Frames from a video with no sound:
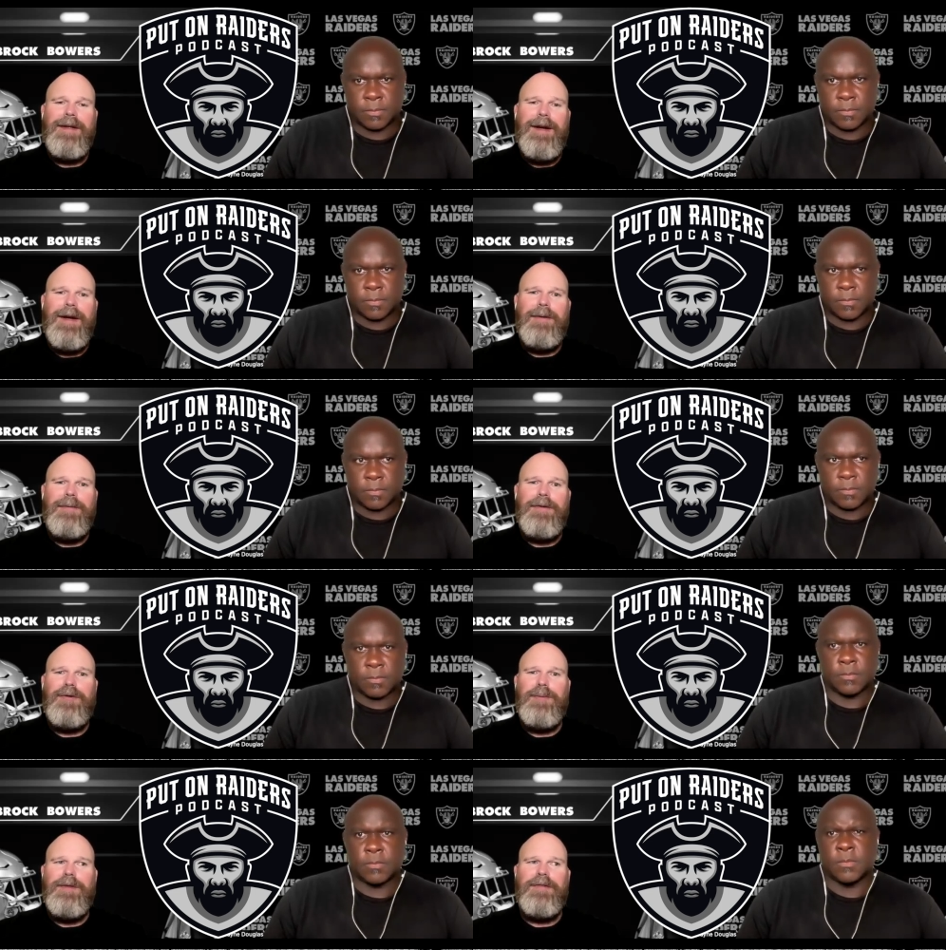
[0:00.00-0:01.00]
Speaker 1: I, I, would
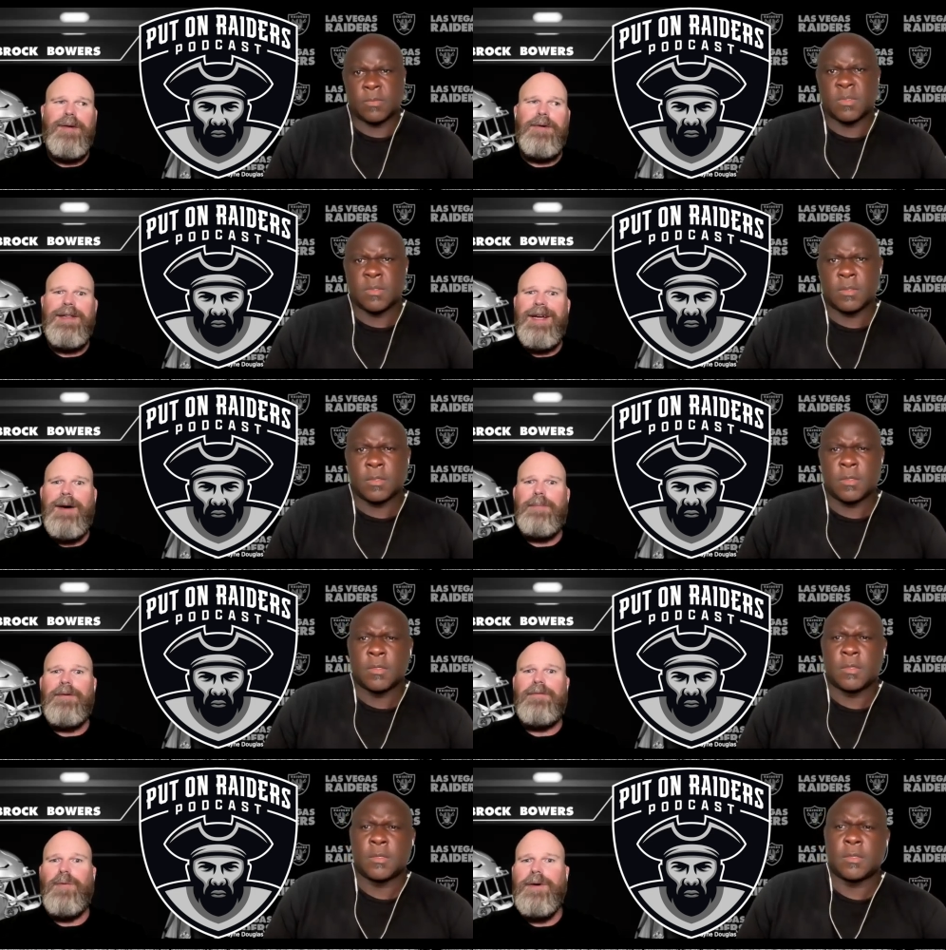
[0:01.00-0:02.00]
assume it's somewhere in the upper
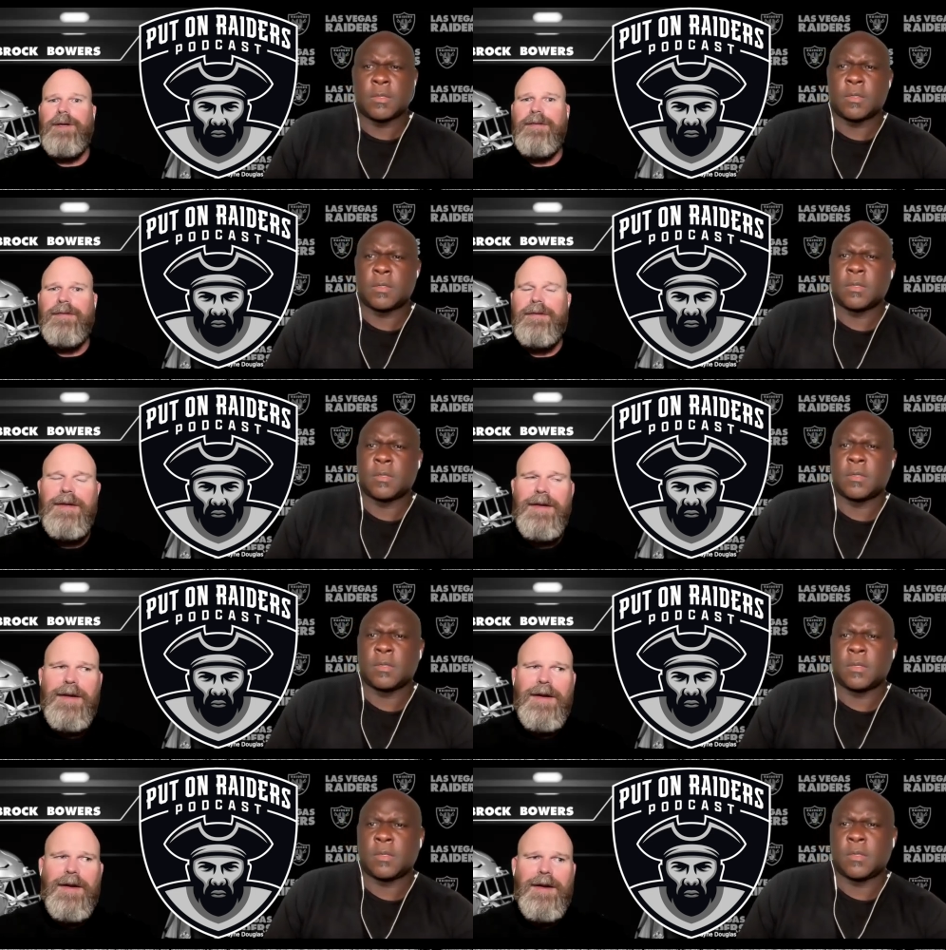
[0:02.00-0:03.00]
40s.
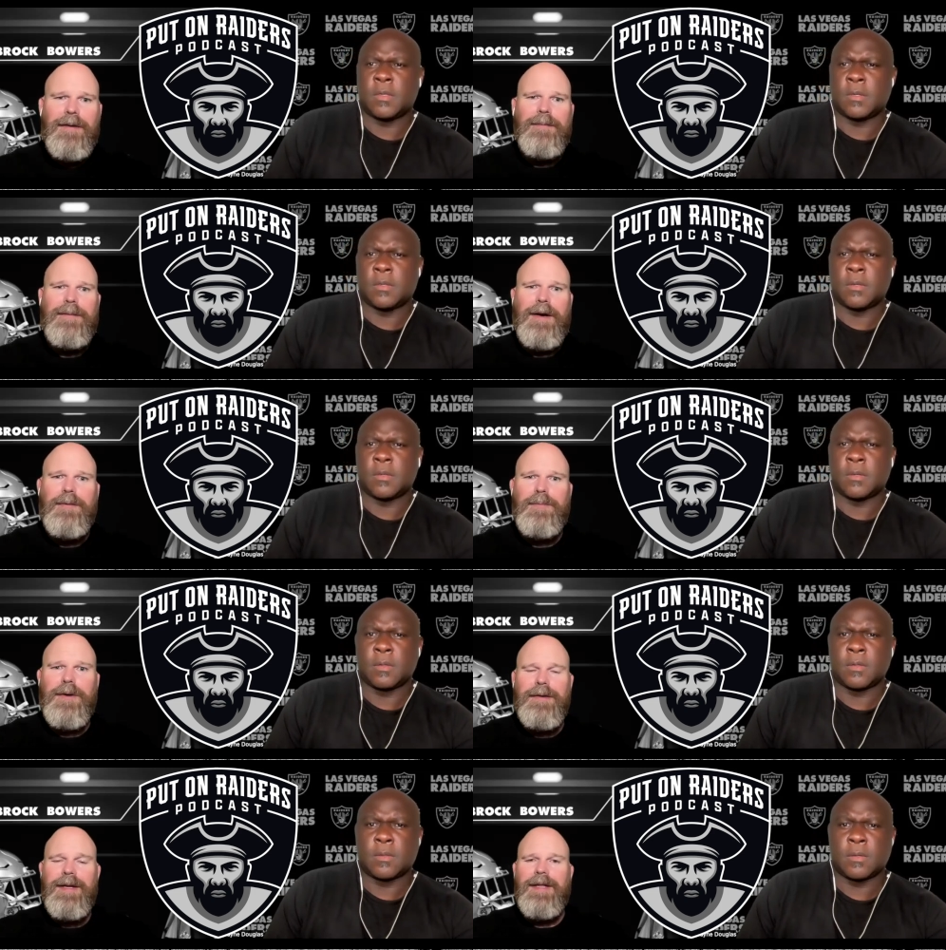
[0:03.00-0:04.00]
Um, I would
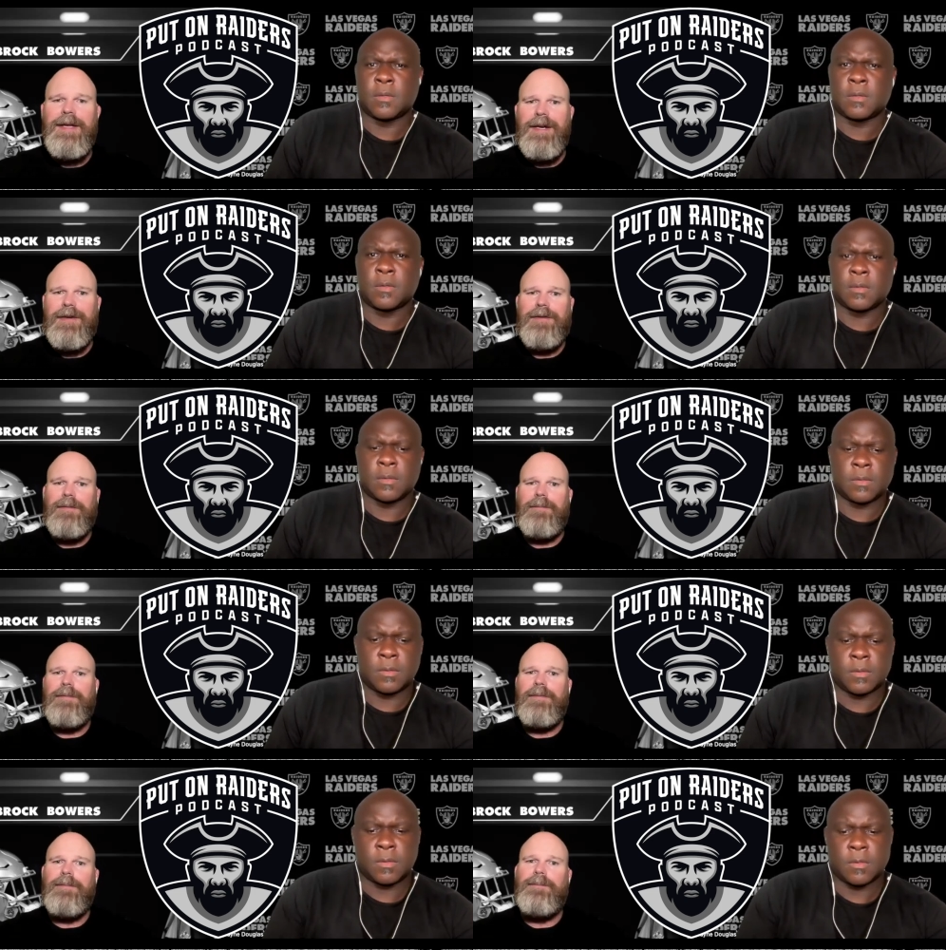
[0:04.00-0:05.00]
probably take the under.
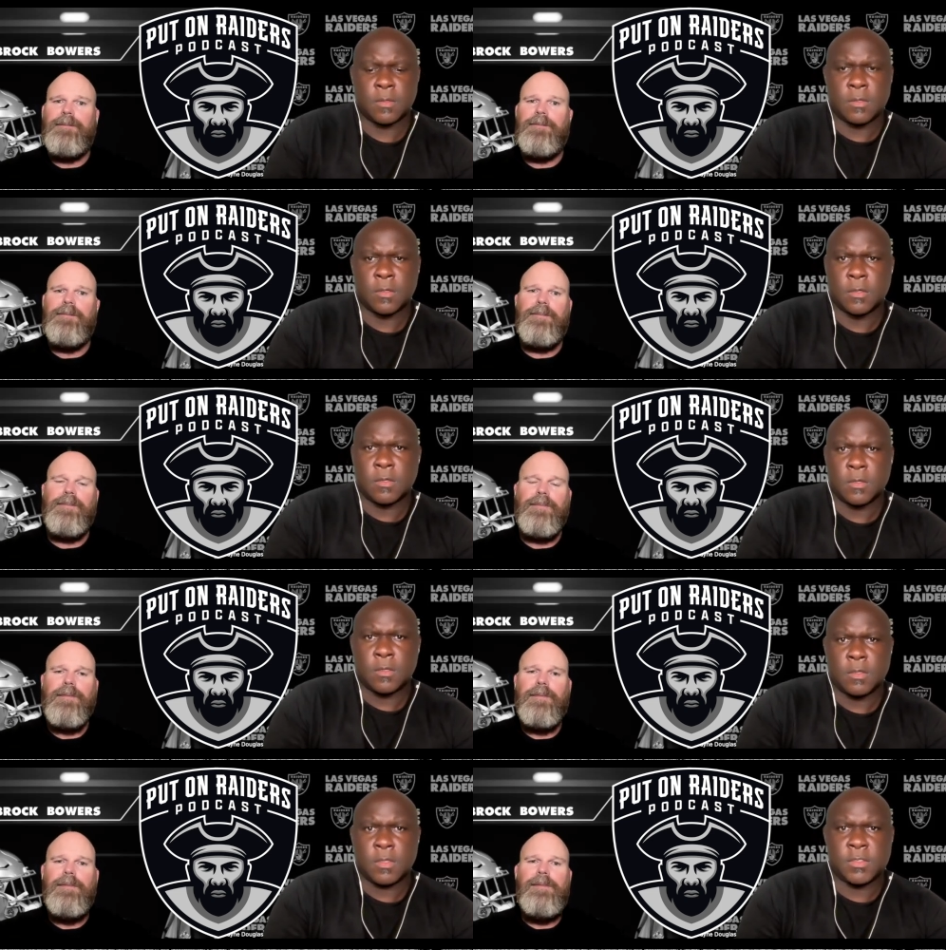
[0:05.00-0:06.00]

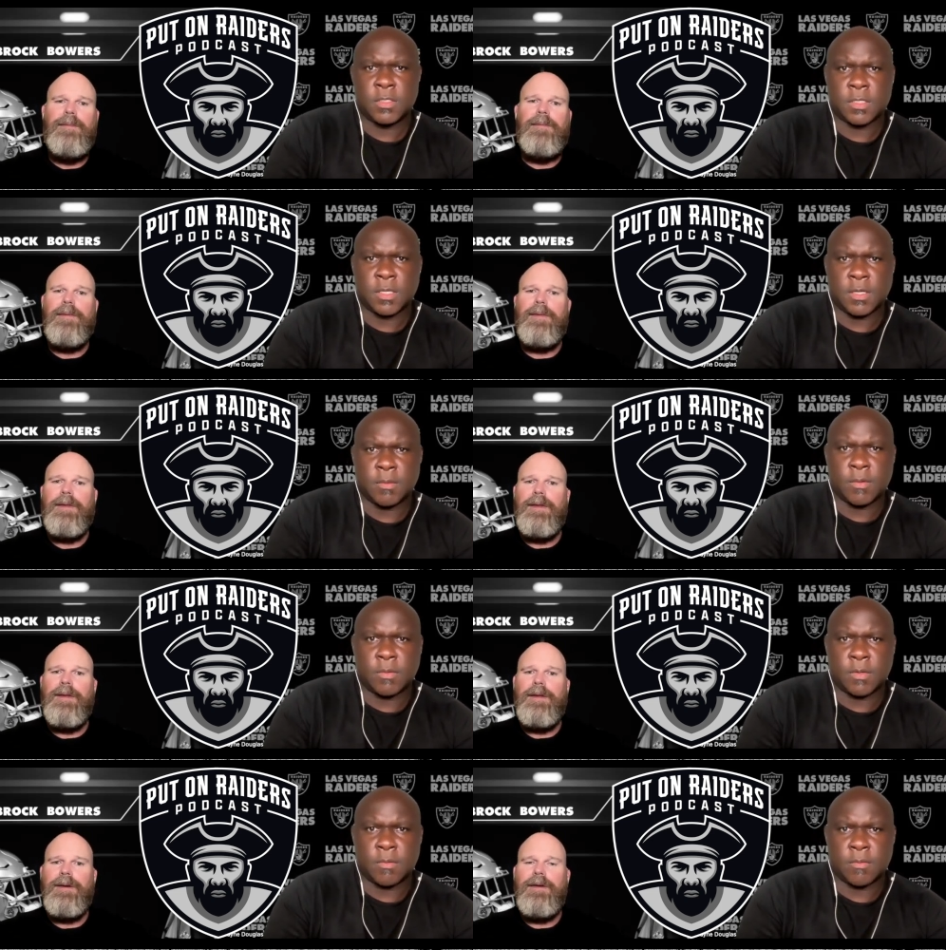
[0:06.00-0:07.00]
Speaker 2: Let's check that out real
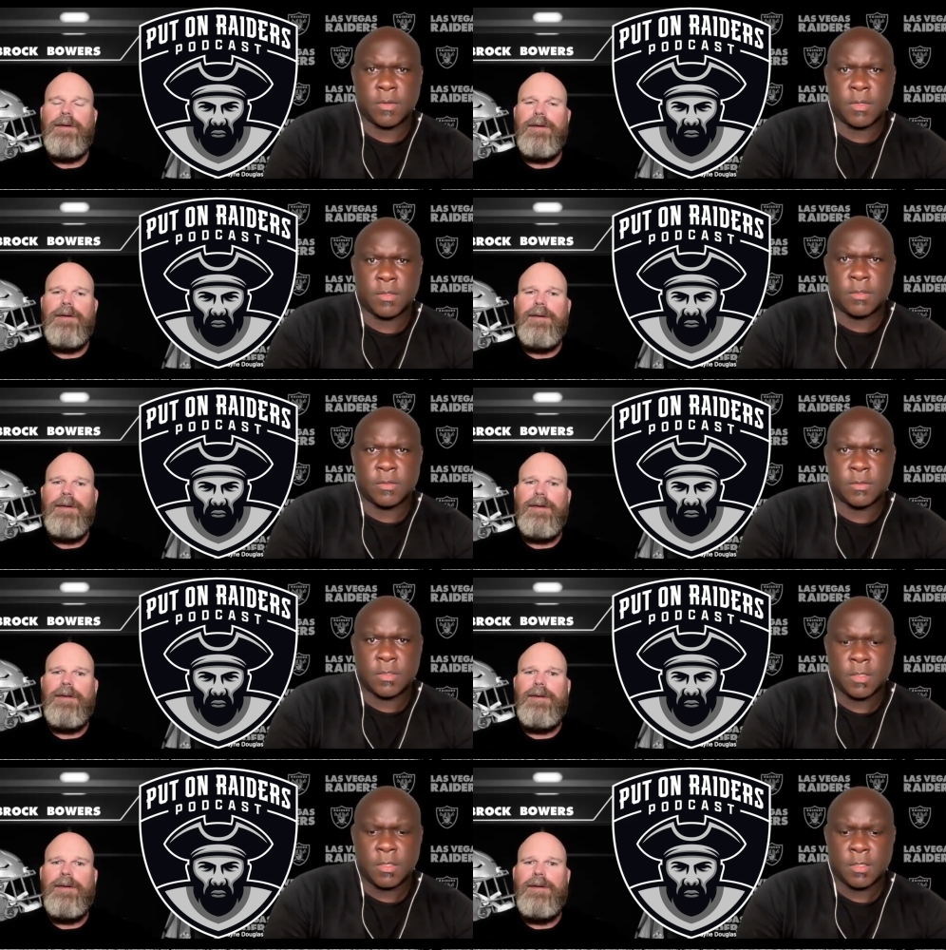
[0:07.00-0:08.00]
quick.
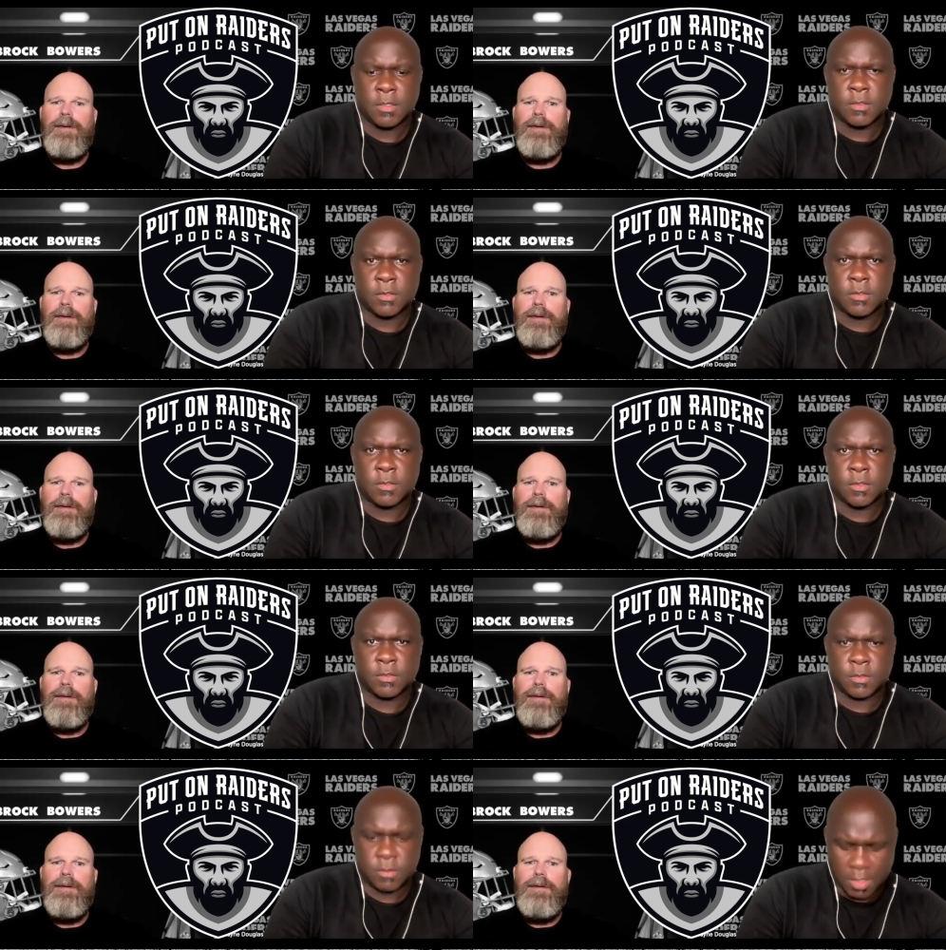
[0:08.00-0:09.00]
Raiders,
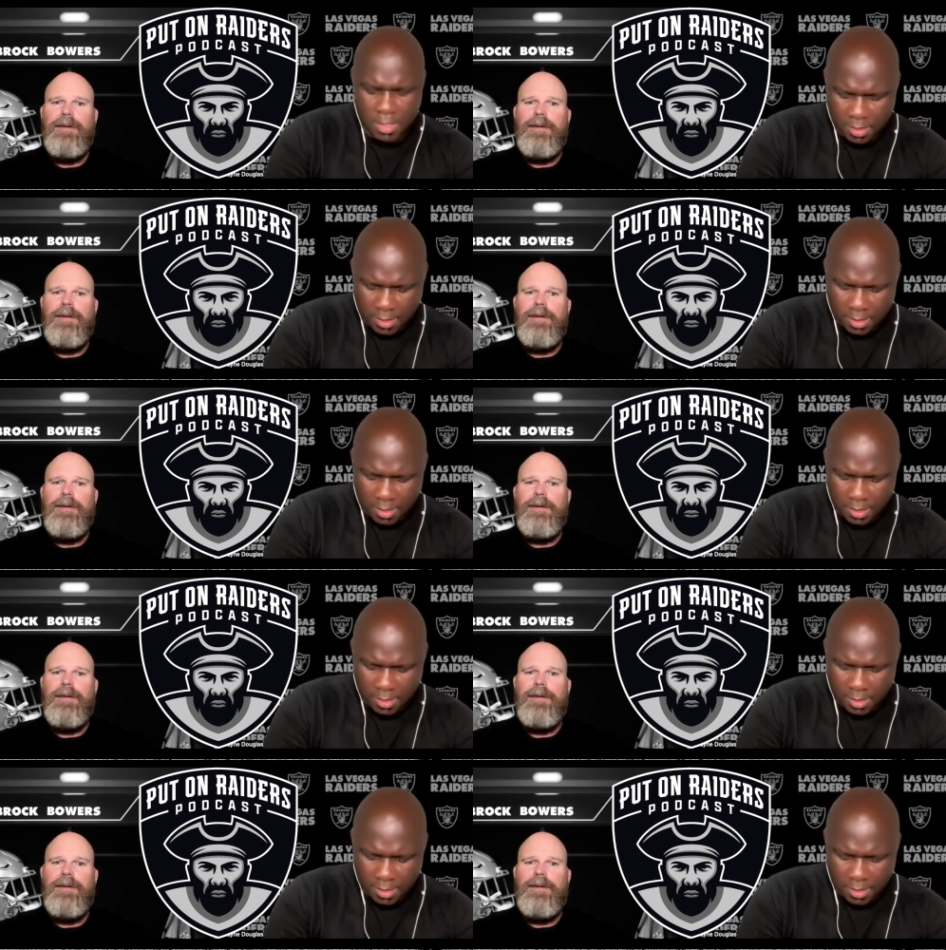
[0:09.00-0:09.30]
Chargers, and